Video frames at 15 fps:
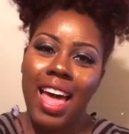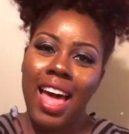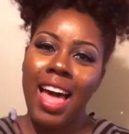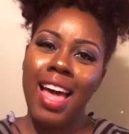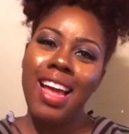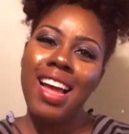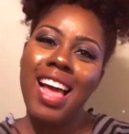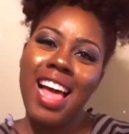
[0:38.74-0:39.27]

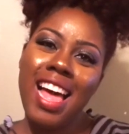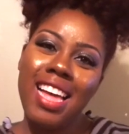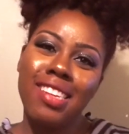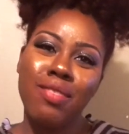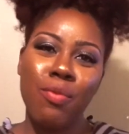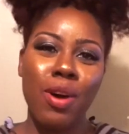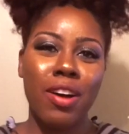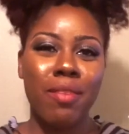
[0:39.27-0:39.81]
Hi
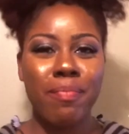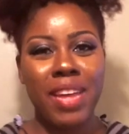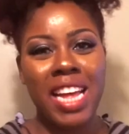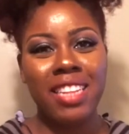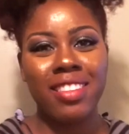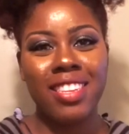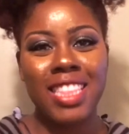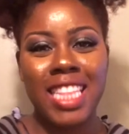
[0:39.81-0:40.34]
guys, welcome
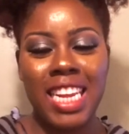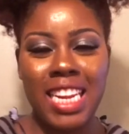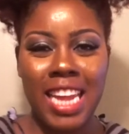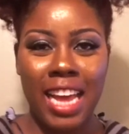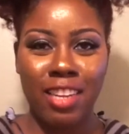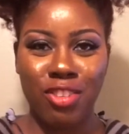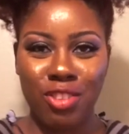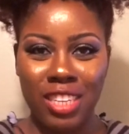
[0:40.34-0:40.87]
back to The
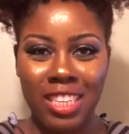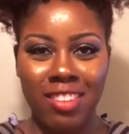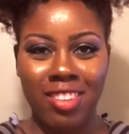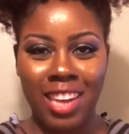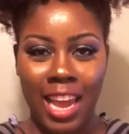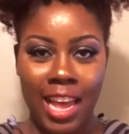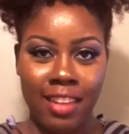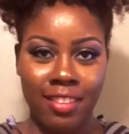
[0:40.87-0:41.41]
Naturally
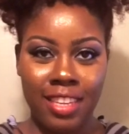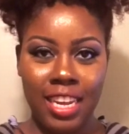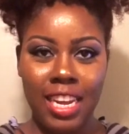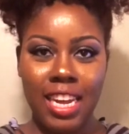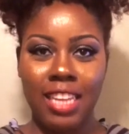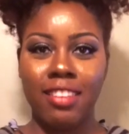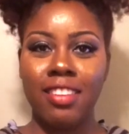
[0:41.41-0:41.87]
Jazzy,